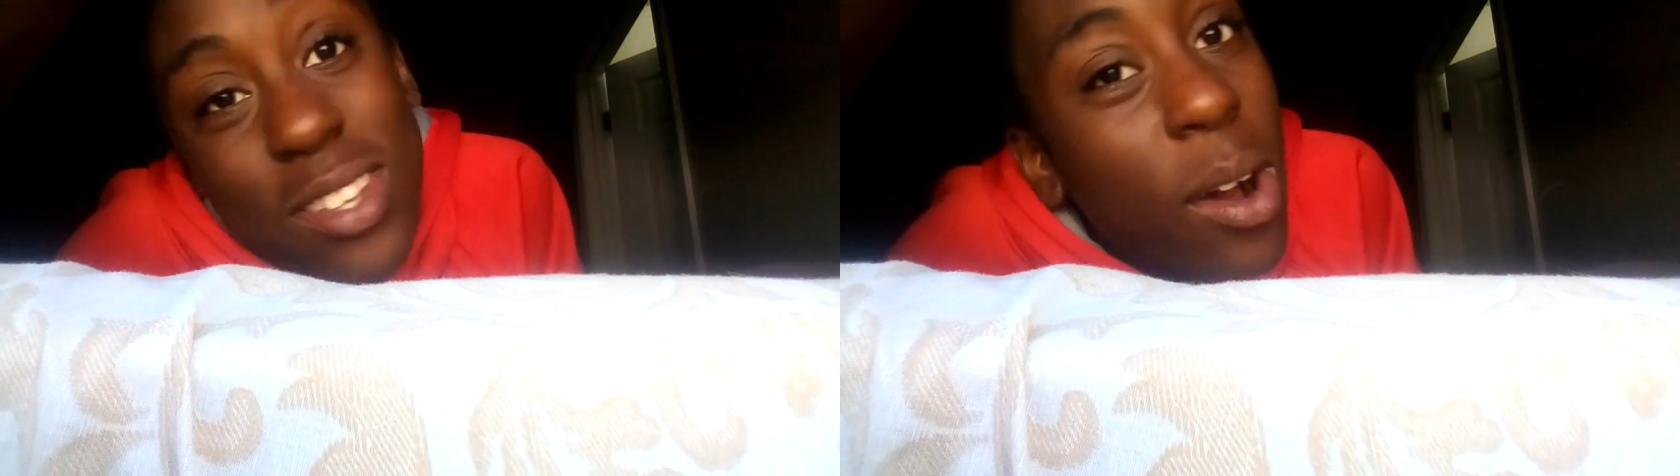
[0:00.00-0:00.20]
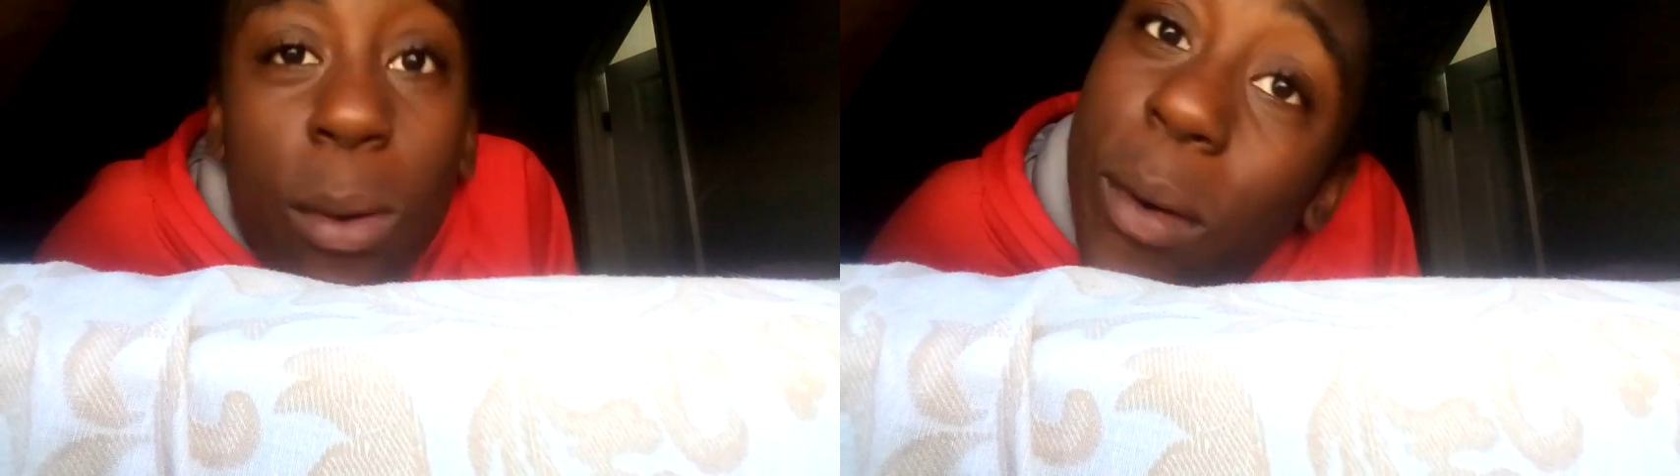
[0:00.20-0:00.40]

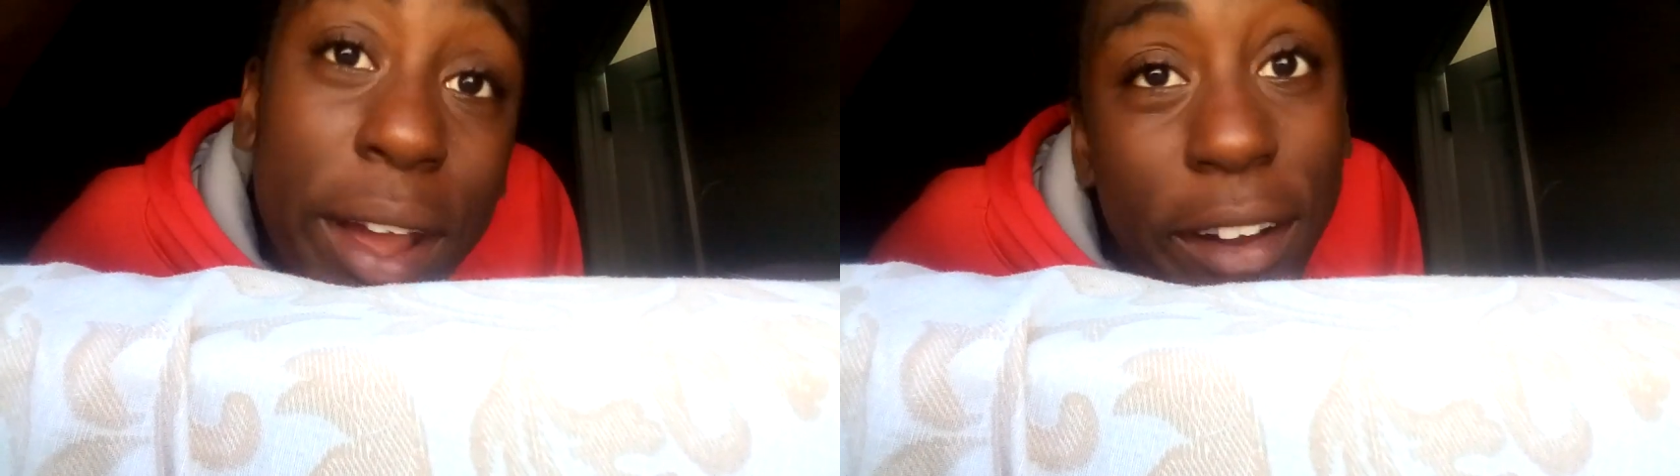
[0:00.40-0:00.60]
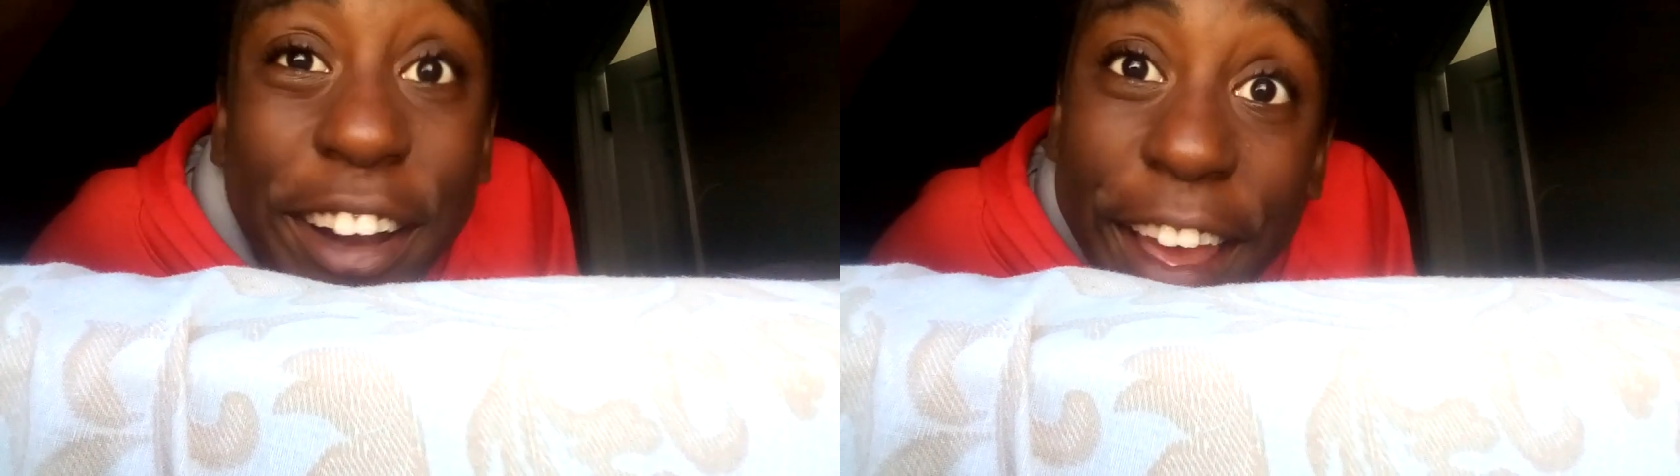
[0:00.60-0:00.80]
don't
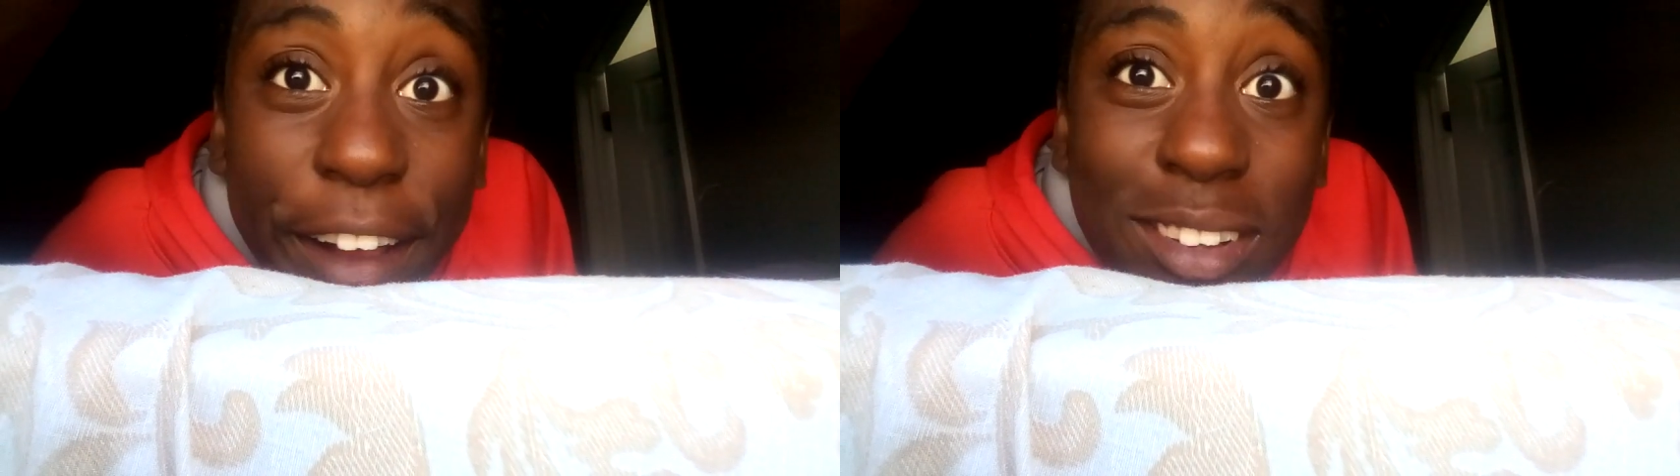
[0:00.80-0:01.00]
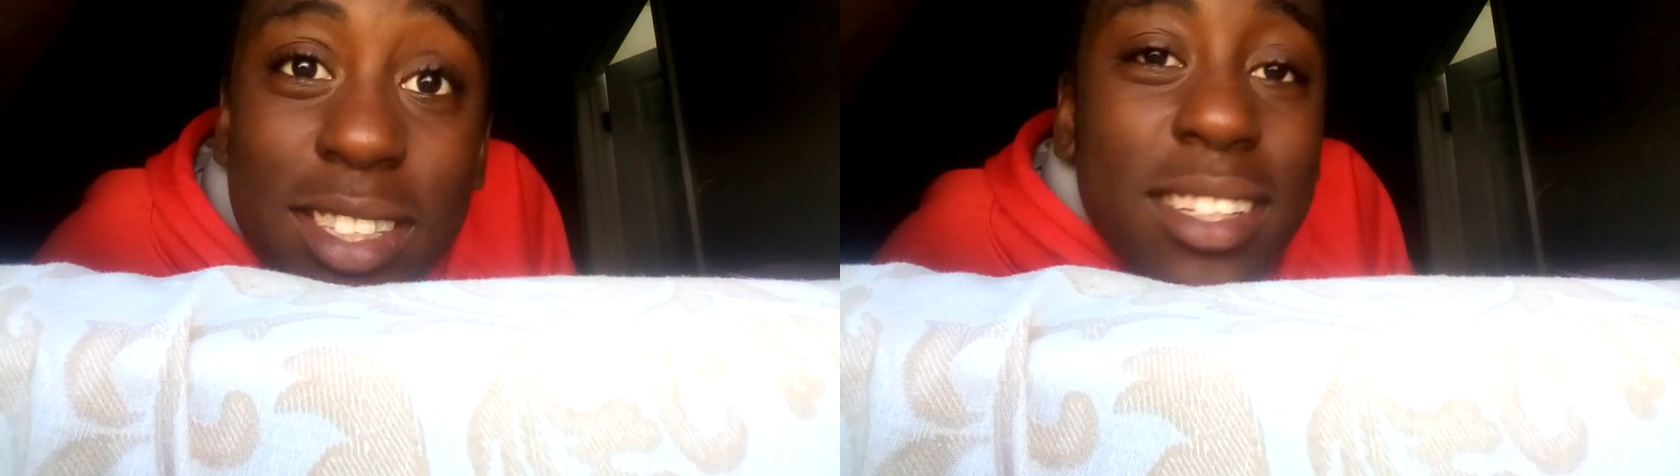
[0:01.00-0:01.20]
wear it out,